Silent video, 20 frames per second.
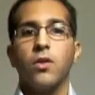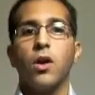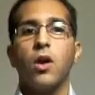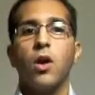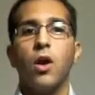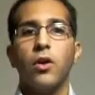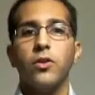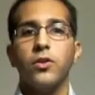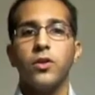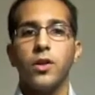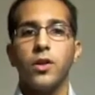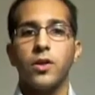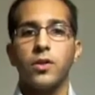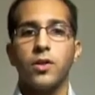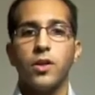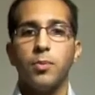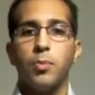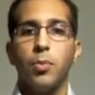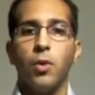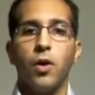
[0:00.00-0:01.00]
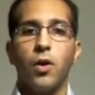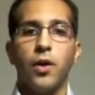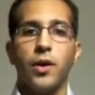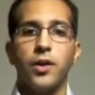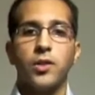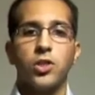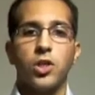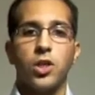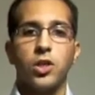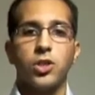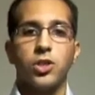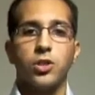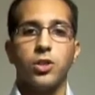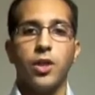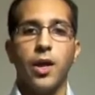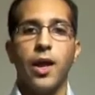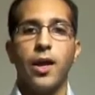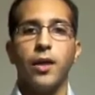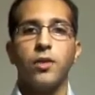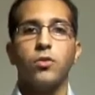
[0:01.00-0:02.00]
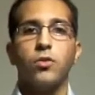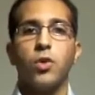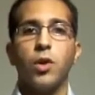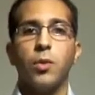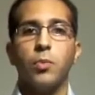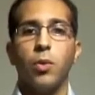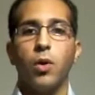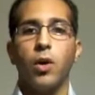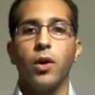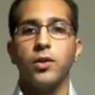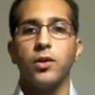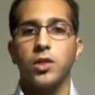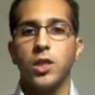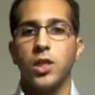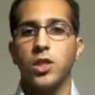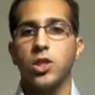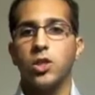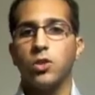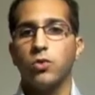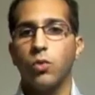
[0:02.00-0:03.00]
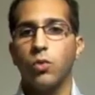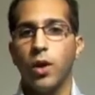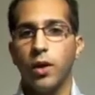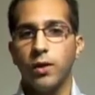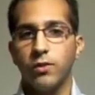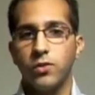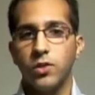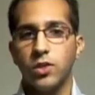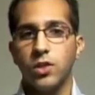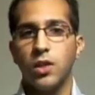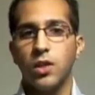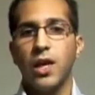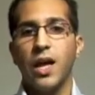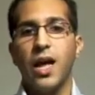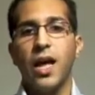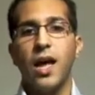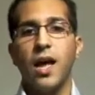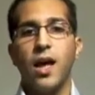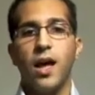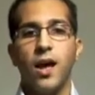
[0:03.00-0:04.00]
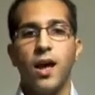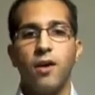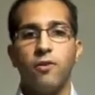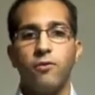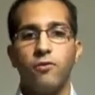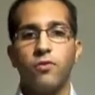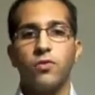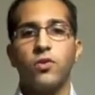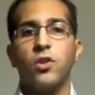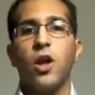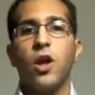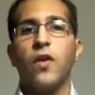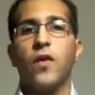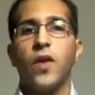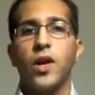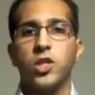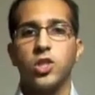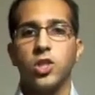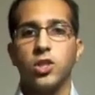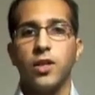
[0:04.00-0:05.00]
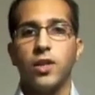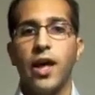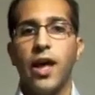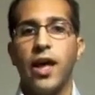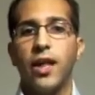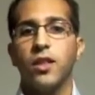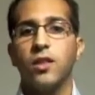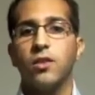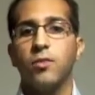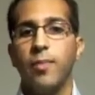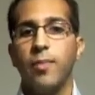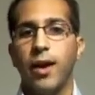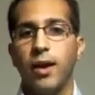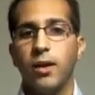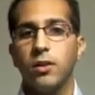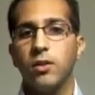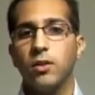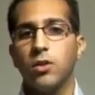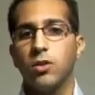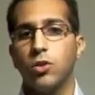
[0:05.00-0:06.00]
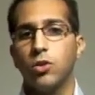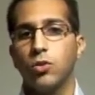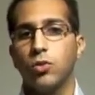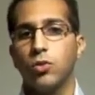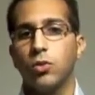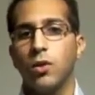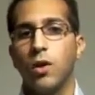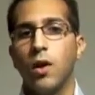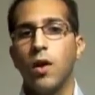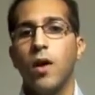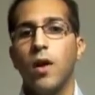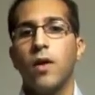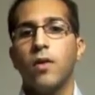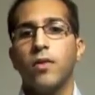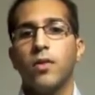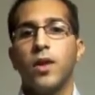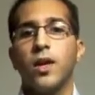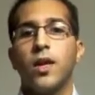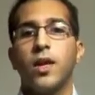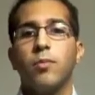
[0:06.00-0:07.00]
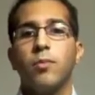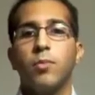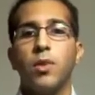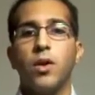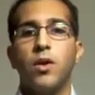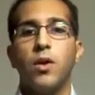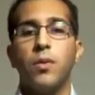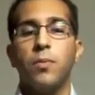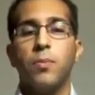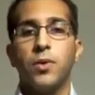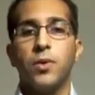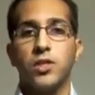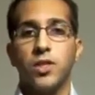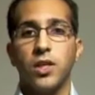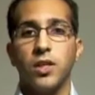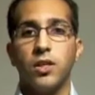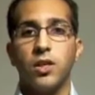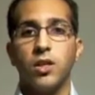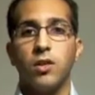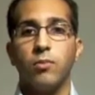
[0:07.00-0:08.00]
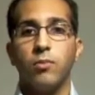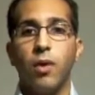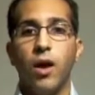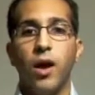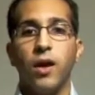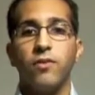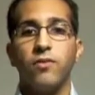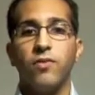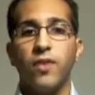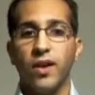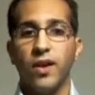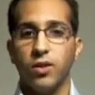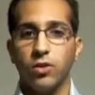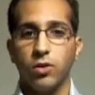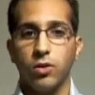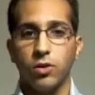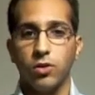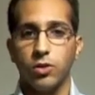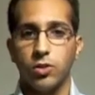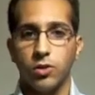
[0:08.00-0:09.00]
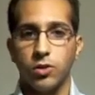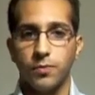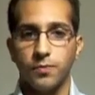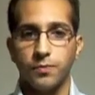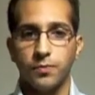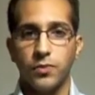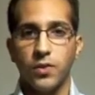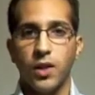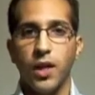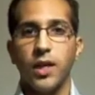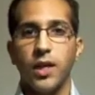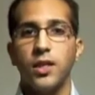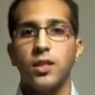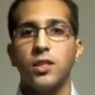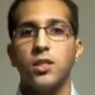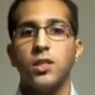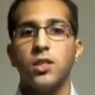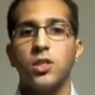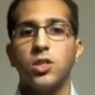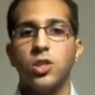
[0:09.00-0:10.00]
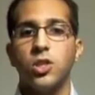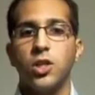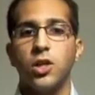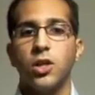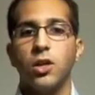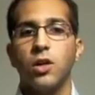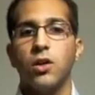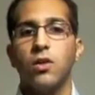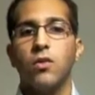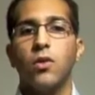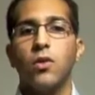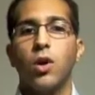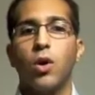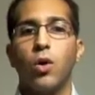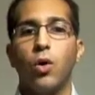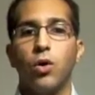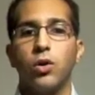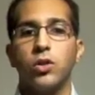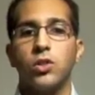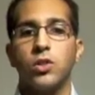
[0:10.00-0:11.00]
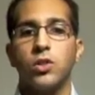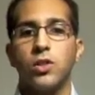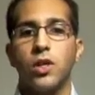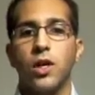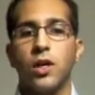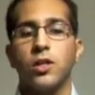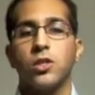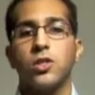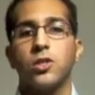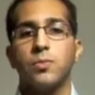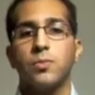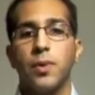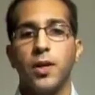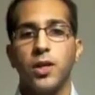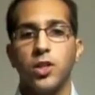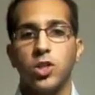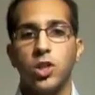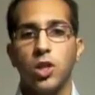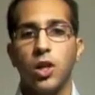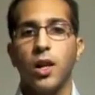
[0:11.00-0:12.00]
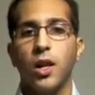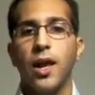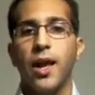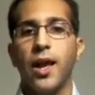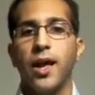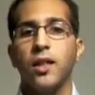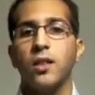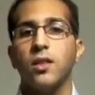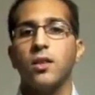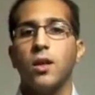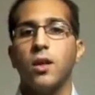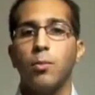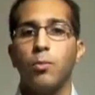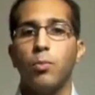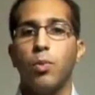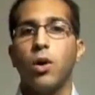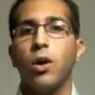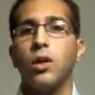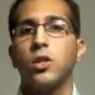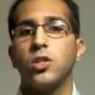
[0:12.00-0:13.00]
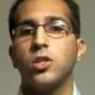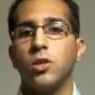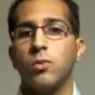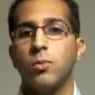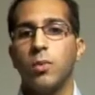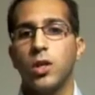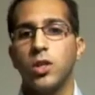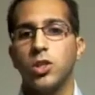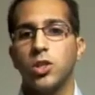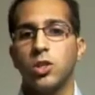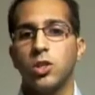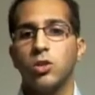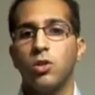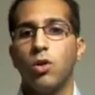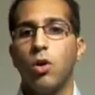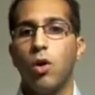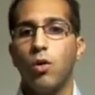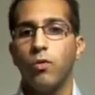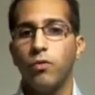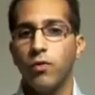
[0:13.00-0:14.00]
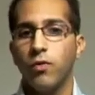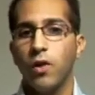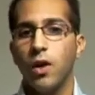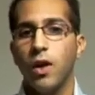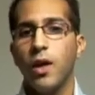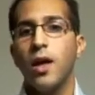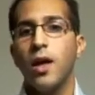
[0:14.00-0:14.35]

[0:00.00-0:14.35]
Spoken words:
The cardiac depolarization and repolarization waves have direction and magnitude. They can be represented by vectors. The ECG records the spatial and temporal summation of